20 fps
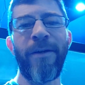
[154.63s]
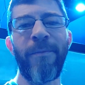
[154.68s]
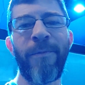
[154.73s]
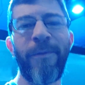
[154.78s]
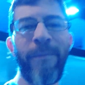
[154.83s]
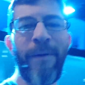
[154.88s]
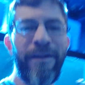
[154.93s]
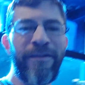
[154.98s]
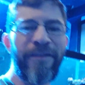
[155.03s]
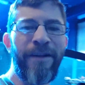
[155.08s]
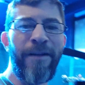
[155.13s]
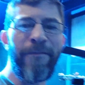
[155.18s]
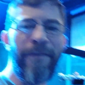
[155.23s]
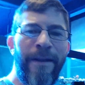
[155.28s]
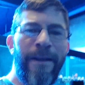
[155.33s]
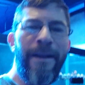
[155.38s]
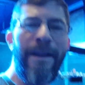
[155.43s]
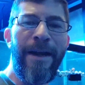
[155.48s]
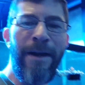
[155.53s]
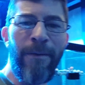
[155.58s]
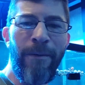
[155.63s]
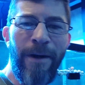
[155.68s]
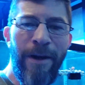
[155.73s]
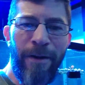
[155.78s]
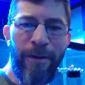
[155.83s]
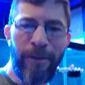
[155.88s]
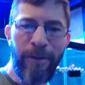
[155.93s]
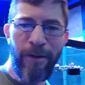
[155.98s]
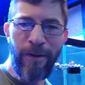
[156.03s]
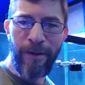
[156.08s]
to put myself on a light where I
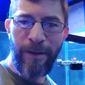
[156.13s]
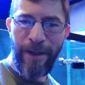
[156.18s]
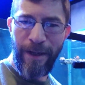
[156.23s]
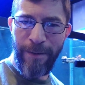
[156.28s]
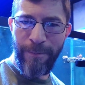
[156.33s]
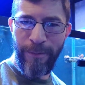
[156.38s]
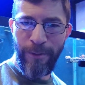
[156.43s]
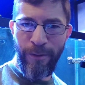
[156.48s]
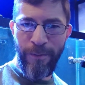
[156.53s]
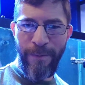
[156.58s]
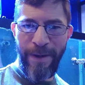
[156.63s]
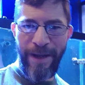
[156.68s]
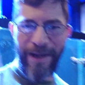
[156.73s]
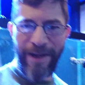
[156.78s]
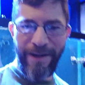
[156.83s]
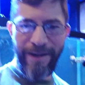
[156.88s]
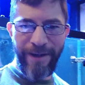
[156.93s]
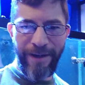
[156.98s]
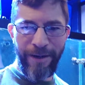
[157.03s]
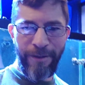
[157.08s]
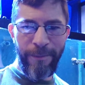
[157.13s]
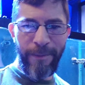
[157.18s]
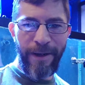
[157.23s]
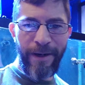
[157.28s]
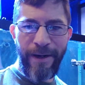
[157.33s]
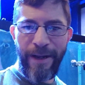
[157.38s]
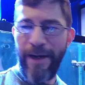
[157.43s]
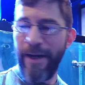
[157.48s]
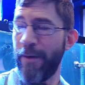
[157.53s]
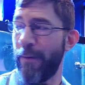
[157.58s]
don't look like a blue man here.
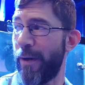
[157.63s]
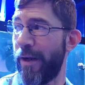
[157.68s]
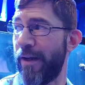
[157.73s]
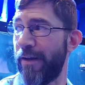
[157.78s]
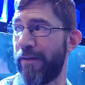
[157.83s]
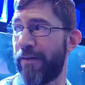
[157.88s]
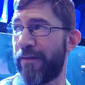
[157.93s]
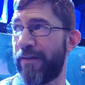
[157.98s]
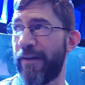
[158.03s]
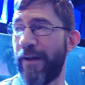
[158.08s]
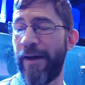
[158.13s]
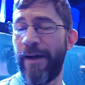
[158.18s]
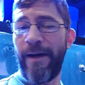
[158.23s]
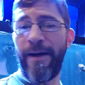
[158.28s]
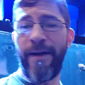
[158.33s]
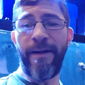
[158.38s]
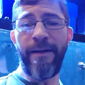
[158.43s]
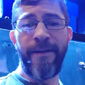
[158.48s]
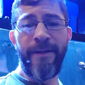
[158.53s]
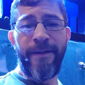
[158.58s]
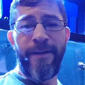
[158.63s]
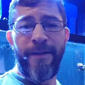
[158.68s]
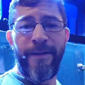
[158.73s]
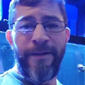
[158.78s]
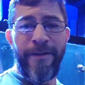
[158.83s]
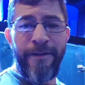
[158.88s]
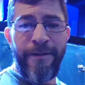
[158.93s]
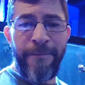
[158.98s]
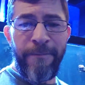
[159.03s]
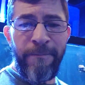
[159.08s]
But anyways,
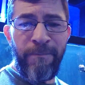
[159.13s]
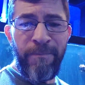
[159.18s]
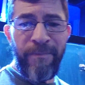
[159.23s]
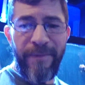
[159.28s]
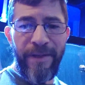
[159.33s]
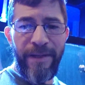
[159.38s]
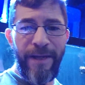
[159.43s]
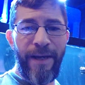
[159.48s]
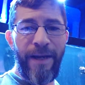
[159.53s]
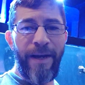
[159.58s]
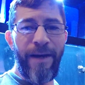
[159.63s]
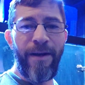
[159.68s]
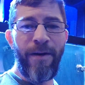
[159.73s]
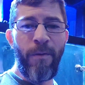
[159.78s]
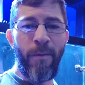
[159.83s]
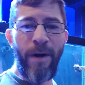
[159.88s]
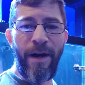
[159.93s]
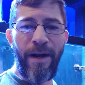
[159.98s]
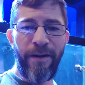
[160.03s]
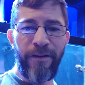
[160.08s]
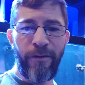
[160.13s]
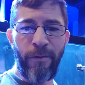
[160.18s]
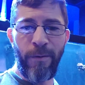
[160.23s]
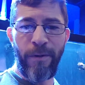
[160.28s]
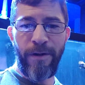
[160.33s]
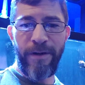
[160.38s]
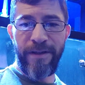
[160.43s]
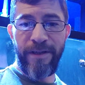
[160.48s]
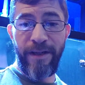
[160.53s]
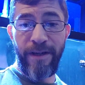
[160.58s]
yeah. Why is
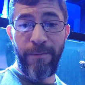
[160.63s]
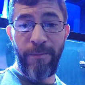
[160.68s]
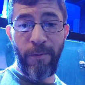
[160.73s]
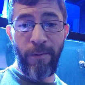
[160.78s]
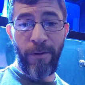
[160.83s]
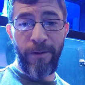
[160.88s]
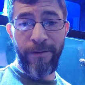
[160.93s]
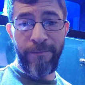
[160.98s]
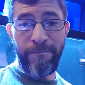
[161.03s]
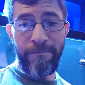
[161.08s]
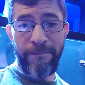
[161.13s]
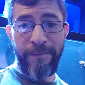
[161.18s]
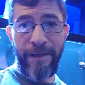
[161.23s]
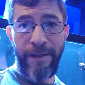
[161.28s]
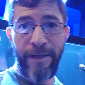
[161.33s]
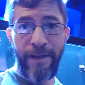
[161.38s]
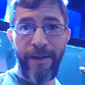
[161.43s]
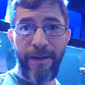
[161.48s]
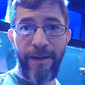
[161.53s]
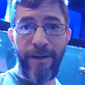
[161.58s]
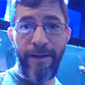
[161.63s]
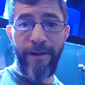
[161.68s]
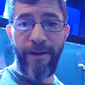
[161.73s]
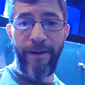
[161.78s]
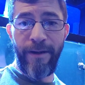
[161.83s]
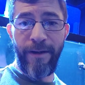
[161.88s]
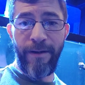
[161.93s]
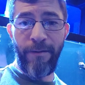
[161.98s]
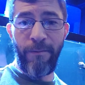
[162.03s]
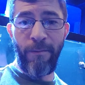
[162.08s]
quarantine important?
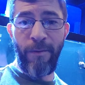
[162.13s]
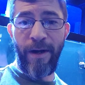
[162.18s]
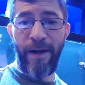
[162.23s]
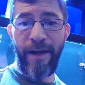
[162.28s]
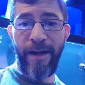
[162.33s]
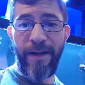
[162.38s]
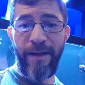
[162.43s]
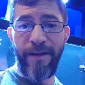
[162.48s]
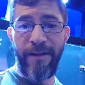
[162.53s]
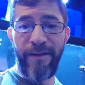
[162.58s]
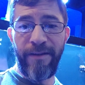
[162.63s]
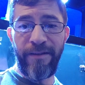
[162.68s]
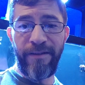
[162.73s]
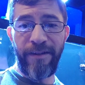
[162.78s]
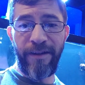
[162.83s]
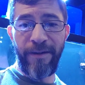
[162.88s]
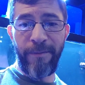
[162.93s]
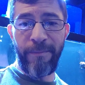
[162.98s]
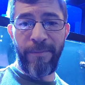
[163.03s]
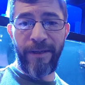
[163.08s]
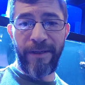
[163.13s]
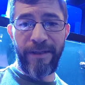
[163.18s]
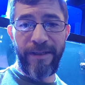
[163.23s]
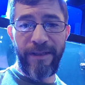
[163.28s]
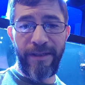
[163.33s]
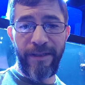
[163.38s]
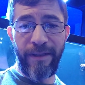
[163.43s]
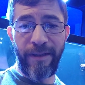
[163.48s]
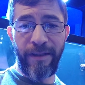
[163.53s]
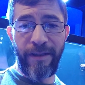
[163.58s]
Why is it a big
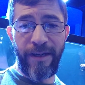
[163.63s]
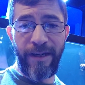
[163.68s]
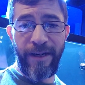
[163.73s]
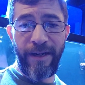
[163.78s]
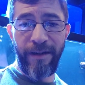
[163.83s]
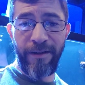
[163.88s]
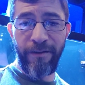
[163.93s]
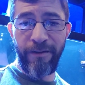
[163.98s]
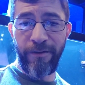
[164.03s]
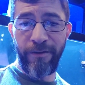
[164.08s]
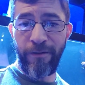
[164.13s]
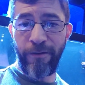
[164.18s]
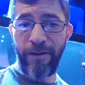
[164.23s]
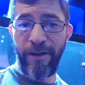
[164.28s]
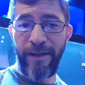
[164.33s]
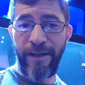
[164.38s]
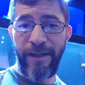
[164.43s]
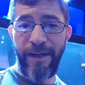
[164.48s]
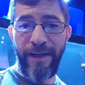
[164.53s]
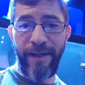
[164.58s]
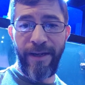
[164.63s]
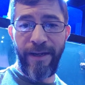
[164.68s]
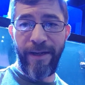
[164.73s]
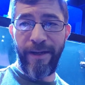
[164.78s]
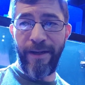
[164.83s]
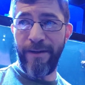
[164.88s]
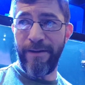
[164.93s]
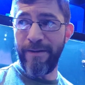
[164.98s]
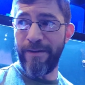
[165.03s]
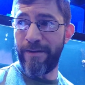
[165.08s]
deal in the industry,
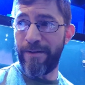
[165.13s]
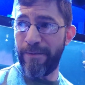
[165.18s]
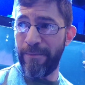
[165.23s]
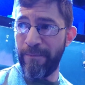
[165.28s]
and